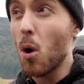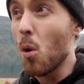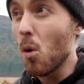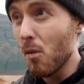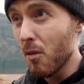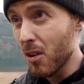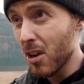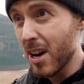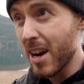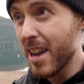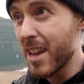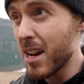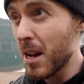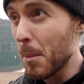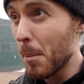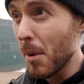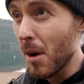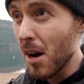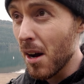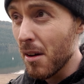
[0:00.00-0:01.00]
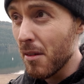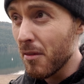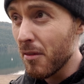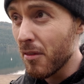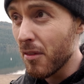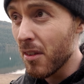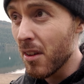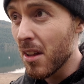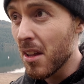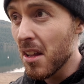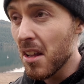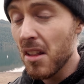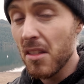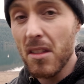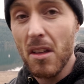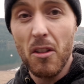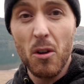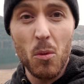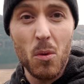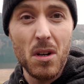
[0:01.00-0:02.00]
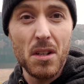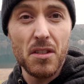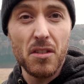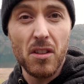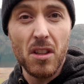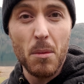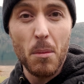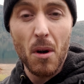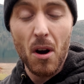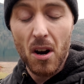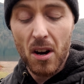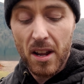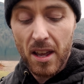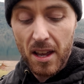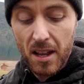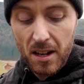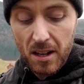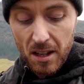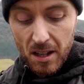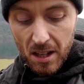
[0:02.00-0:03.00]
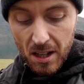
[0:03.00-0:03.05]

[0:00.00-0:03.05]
over and above the other ones on the market.